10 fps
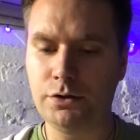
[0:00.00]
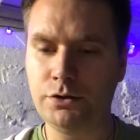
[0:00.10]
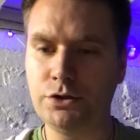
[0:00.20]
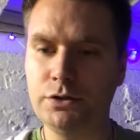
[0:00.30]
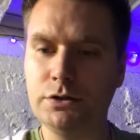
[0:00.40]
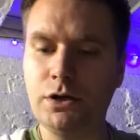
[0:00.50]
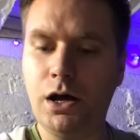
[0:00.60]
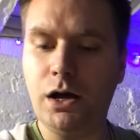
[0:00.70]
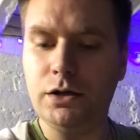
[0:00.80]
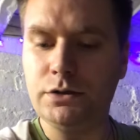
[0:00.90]
just
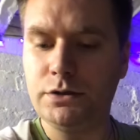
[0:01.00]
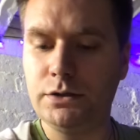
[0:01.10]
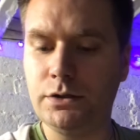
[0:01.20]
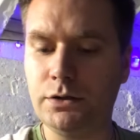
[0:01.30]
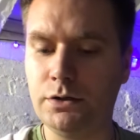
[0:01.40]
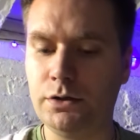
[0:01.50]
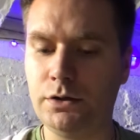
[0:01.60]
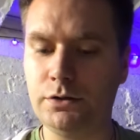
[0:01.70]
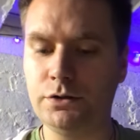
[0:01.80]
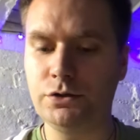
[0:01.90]
cut
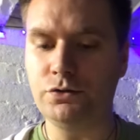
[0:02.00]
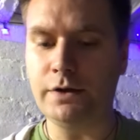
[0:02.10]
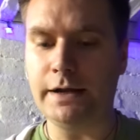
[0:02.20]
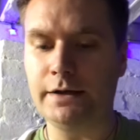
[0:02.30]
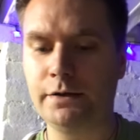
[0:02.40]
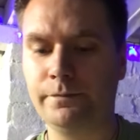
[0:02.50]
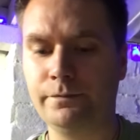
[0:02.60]
the string